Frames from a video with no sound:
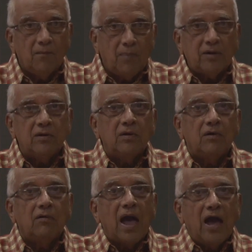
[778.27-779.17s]
But
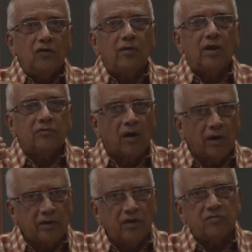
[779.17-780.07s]
as far as
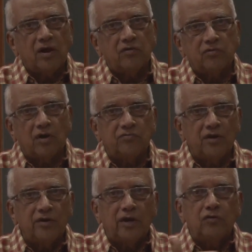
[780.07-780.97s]
orchestra is
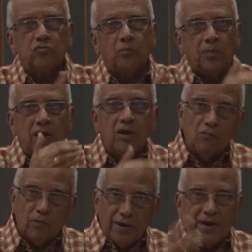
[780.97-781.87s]
concerned, they used to play
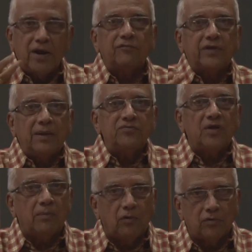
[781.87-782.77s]
1.5 times the
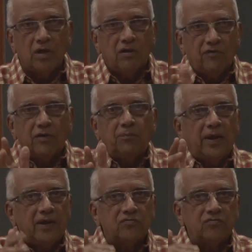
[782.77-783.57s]
amount for playing.